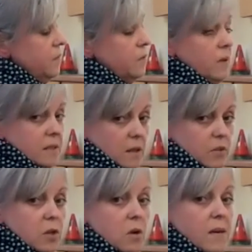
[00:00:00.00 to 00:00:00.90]
3
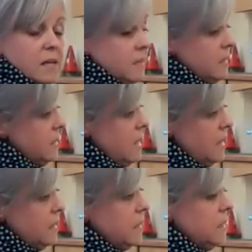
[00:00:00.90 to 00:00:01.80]
times 2 is
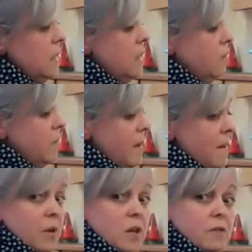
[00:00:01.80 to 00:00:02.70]
6.
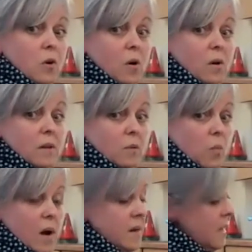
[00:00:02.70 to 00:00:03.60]
Remember, you've got the 1